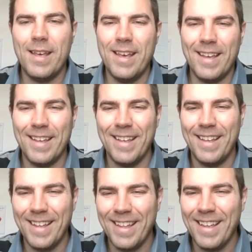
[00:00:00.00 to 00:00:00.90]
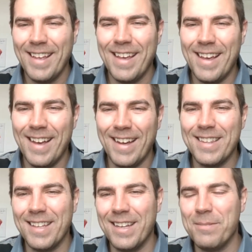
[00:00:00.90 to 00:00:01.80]
I
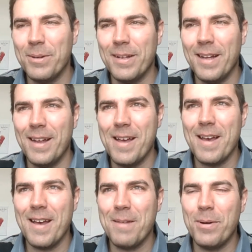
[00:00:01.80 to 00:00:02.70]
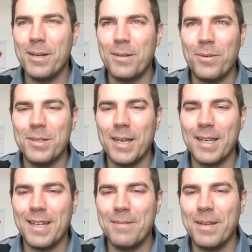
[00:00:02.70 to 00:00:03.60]
thought about, I paused for a
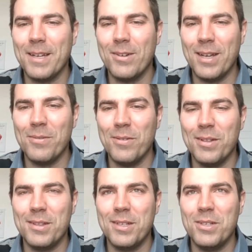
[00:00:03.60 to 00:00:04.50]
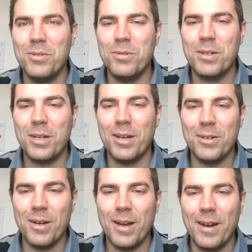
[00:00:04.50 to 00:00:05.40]
second, and I'm like, okay, well, did you cut
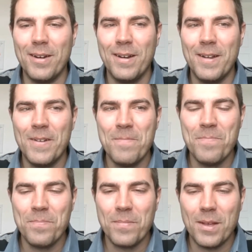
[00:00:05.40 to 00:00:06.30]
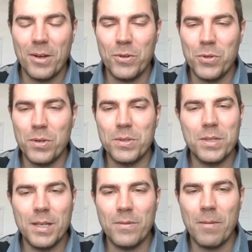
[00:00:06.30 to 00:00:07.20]
your hair on New Year's
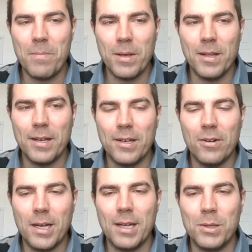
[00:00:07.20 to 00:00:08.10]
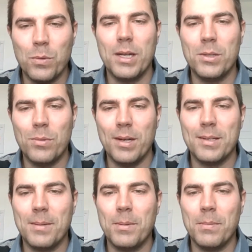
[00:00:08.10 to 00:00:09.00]
Eve and be like, okay, 2020 is
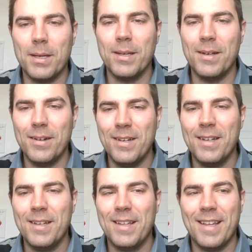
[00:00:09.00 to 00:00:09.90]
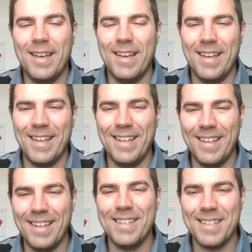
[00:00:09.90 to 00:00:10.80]
going to be my year?
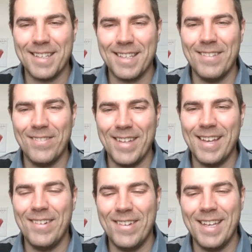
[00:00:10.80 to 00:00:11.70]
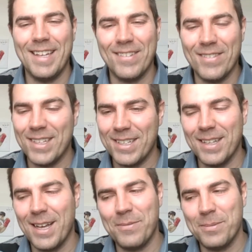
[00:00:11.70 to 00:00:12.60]
And he's like, yep. I had a really good
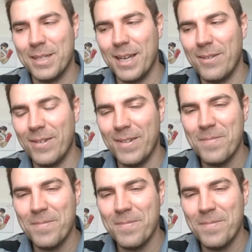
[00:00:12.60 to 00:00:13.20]
laugh about that one.